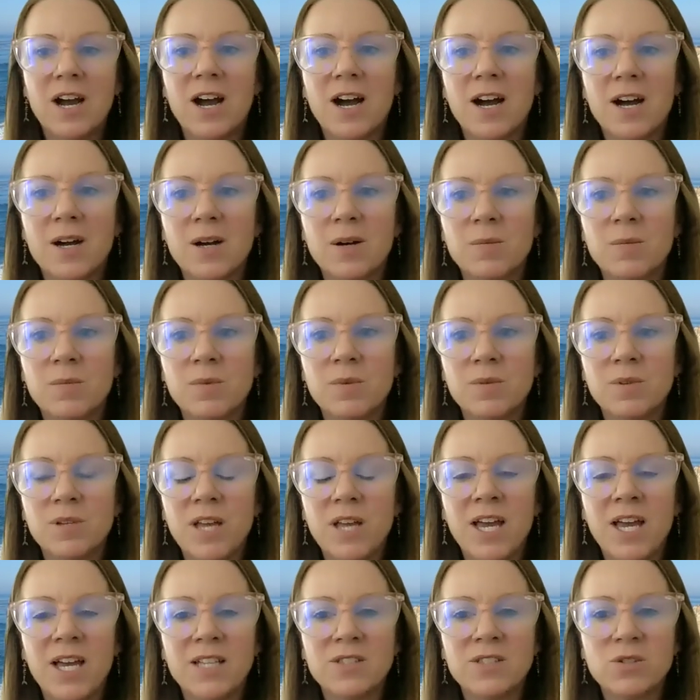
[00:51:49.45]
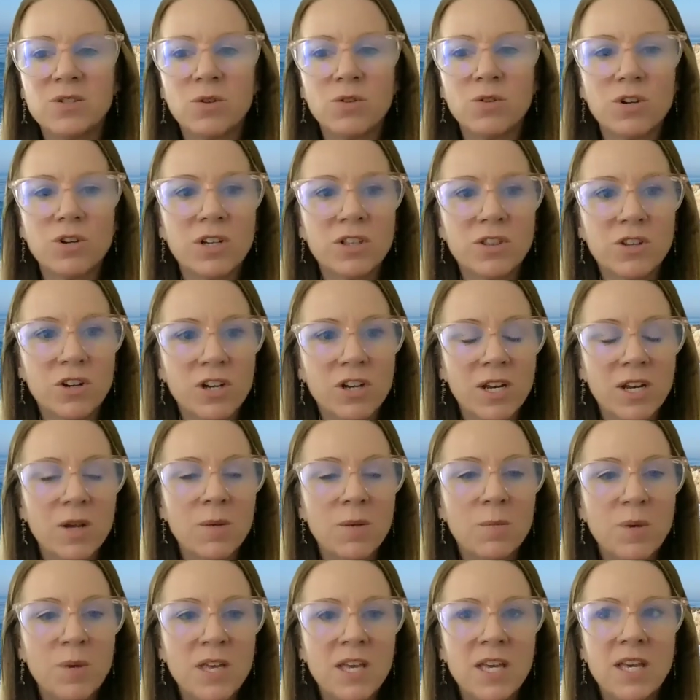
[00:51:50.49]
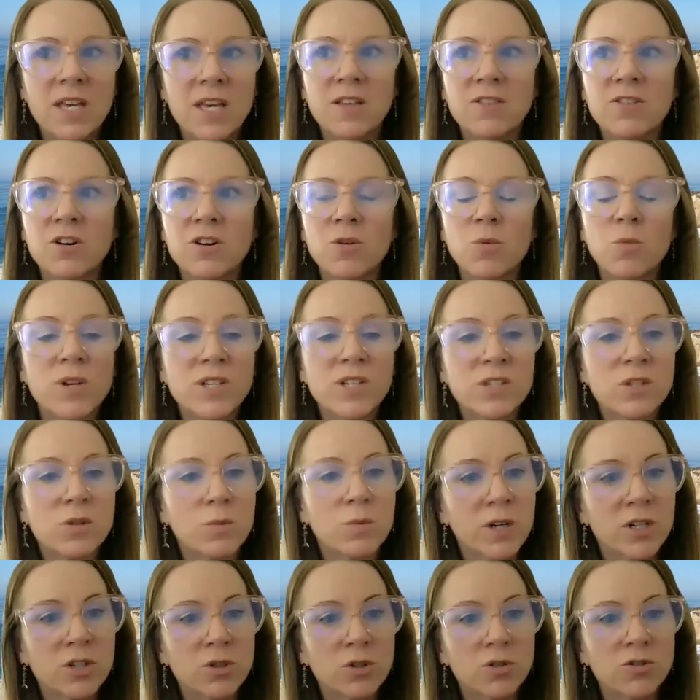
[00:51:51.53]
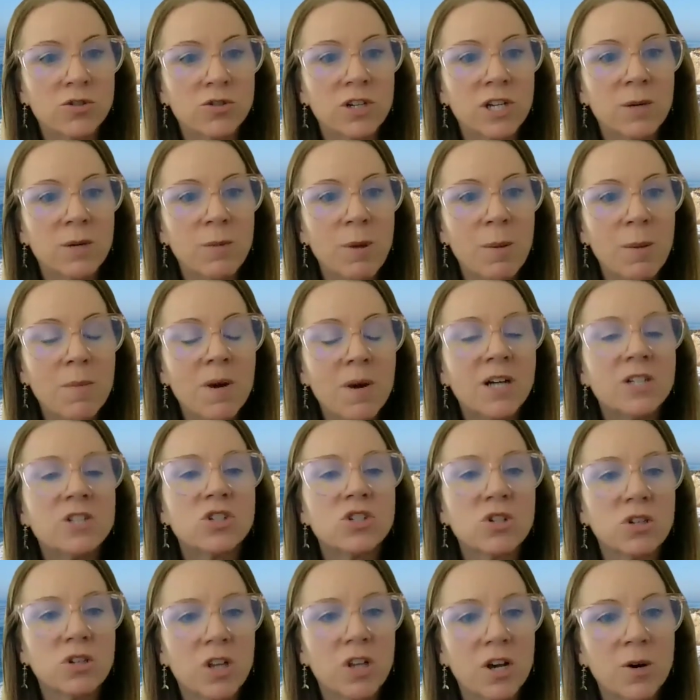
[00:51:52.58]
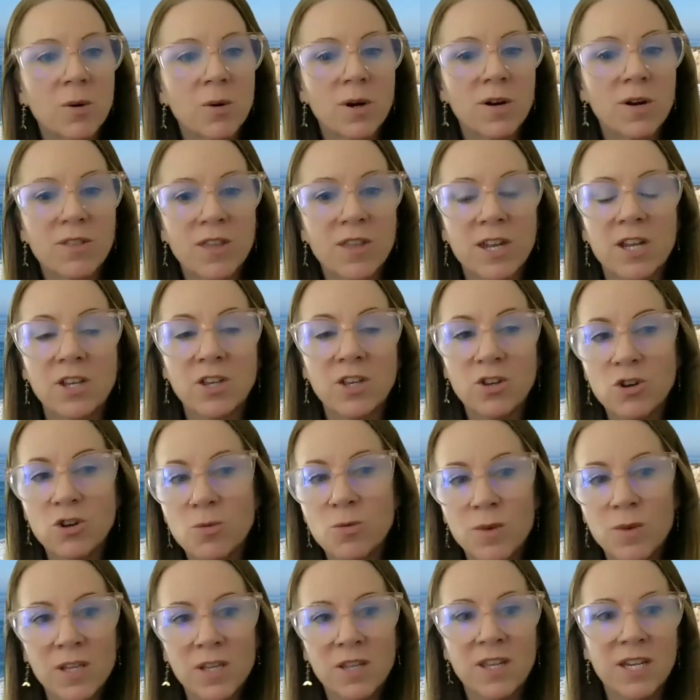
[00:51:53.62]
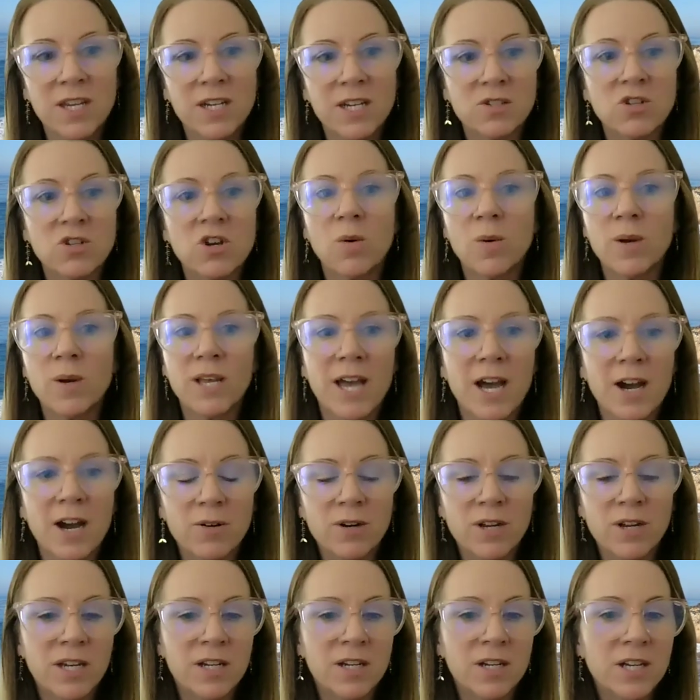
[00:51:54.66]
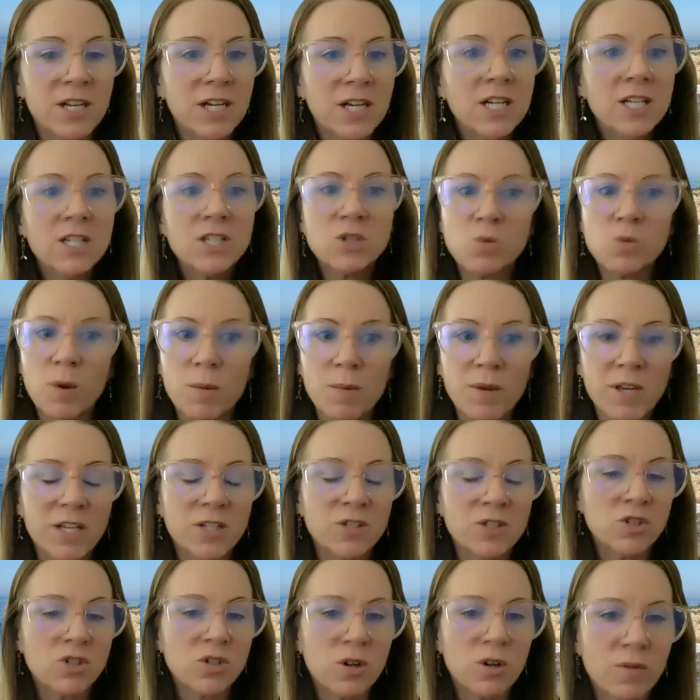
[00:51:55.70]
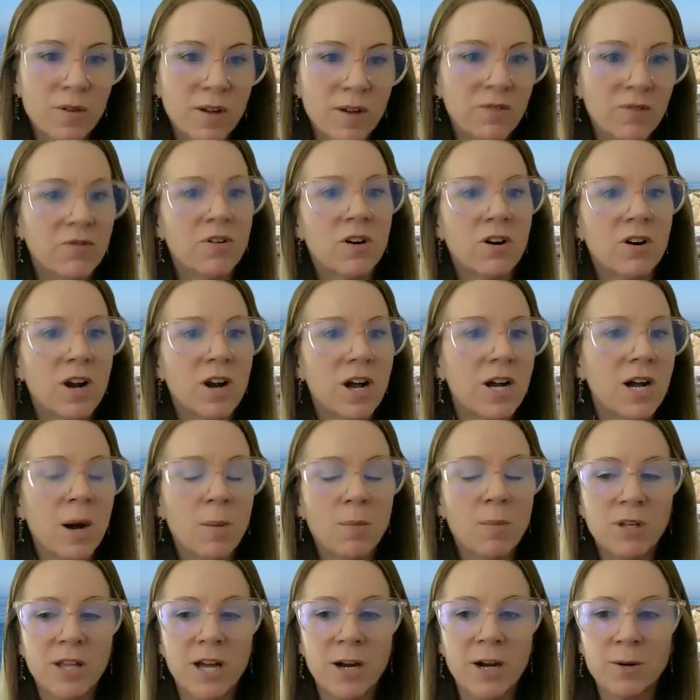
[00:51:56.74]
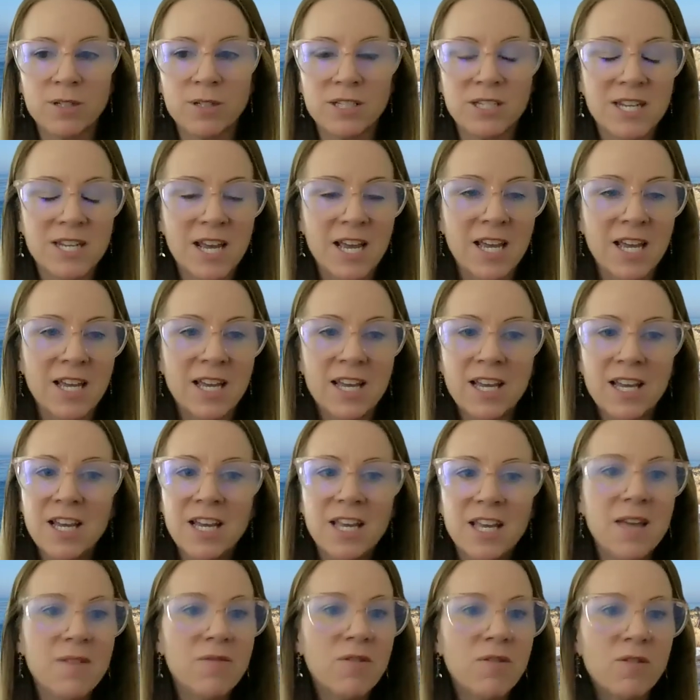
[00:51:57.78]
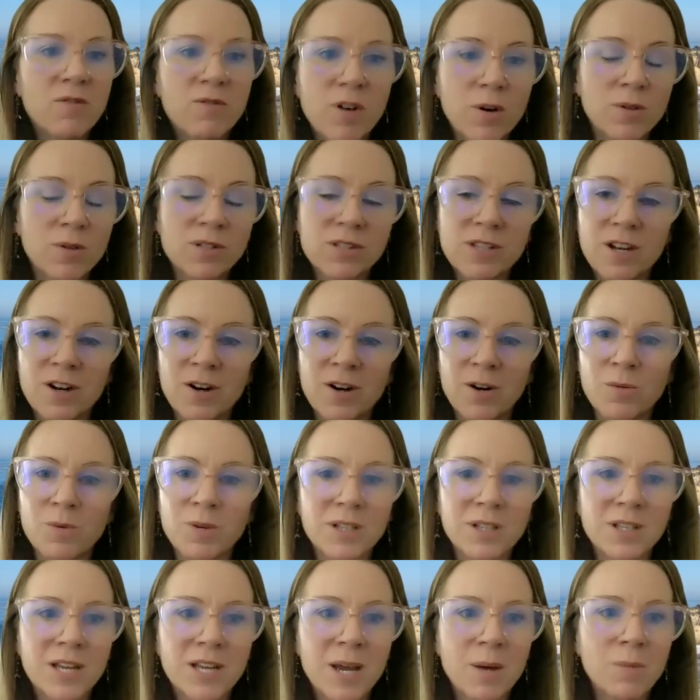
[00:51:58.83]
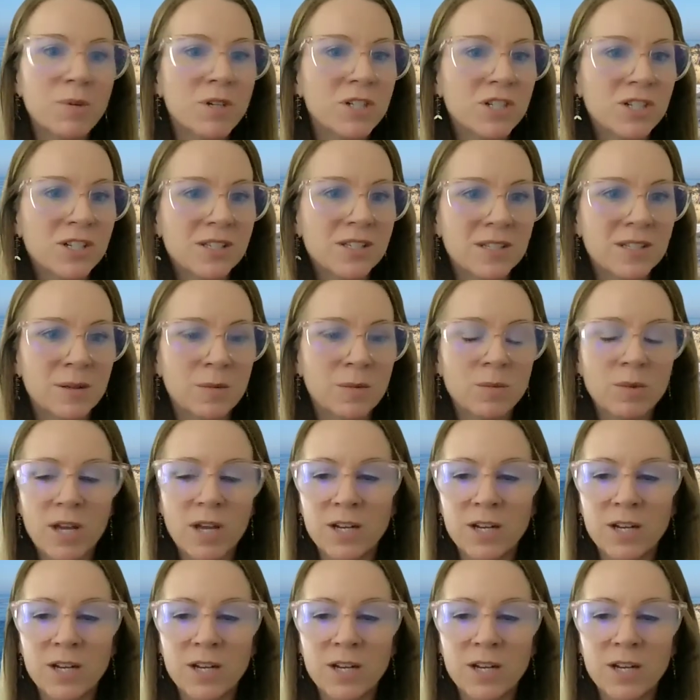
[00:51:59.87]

And so they're going to be, their risk thresholds are going to be much lower than a human that is going out and swimming and surfing for a couple hours a day. Even folks that are really ambitious